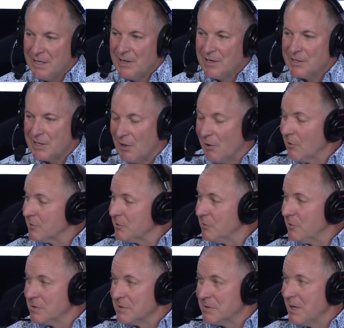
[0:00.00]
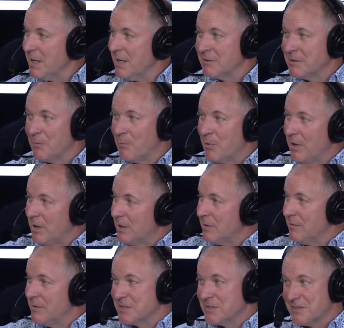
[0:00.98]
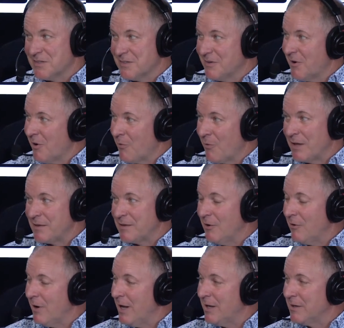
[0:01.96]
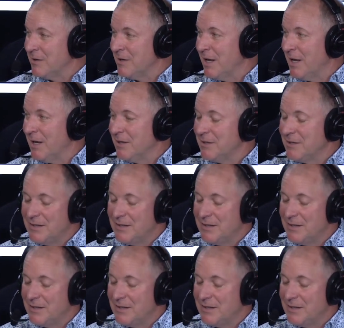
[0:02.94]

character and competitiveness are right there hand in hand.